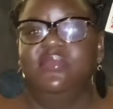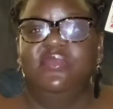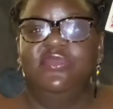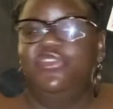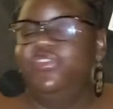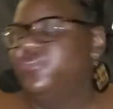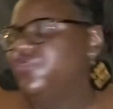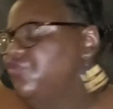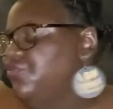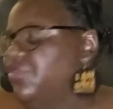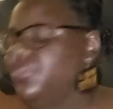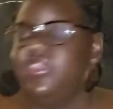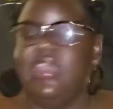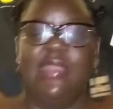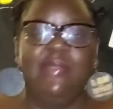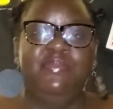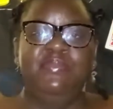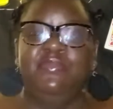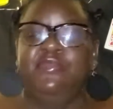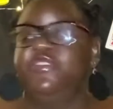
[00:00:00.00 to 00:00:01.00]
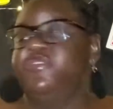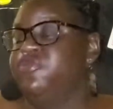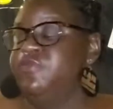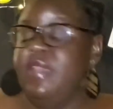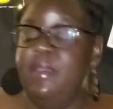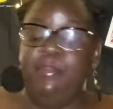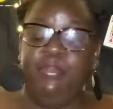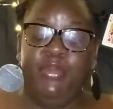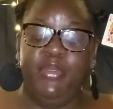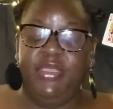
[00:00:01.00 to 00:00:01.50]
just reach out to my
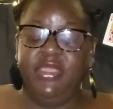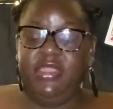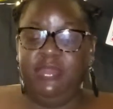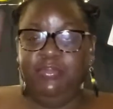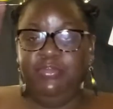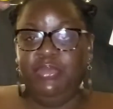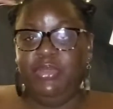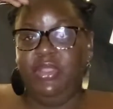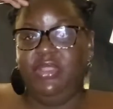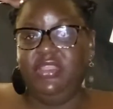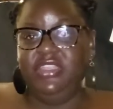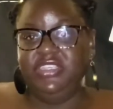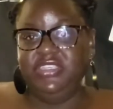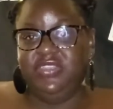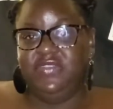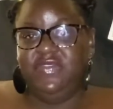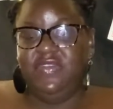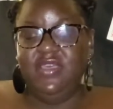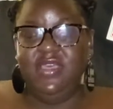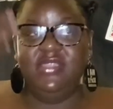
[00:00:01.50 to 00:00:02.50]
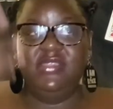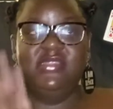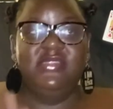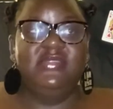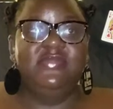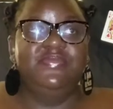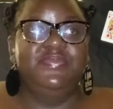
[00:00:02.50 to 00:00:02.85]
pocket and pull out a chef hat.